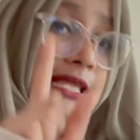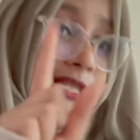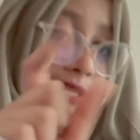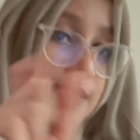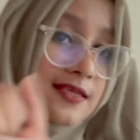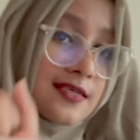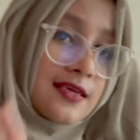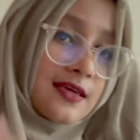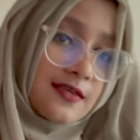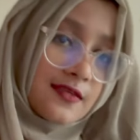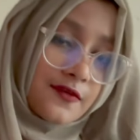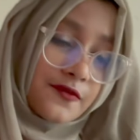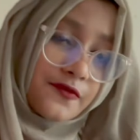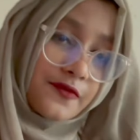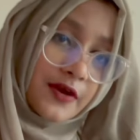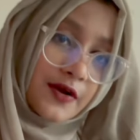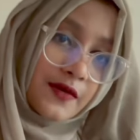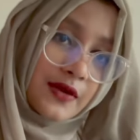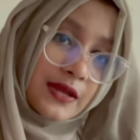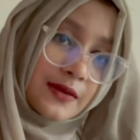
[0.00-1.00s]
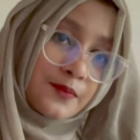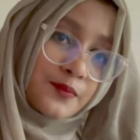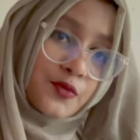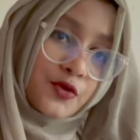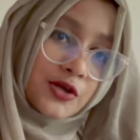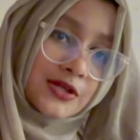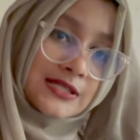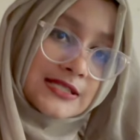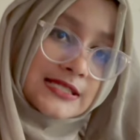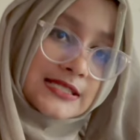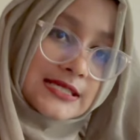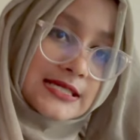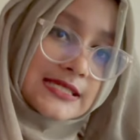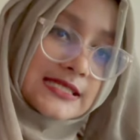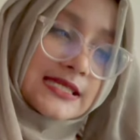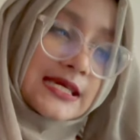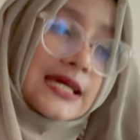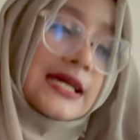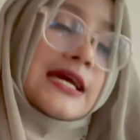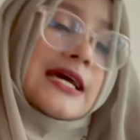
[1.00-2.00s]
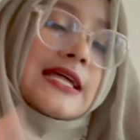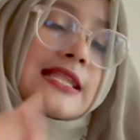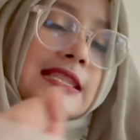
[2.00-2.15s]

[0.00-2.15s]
This is a very important essay.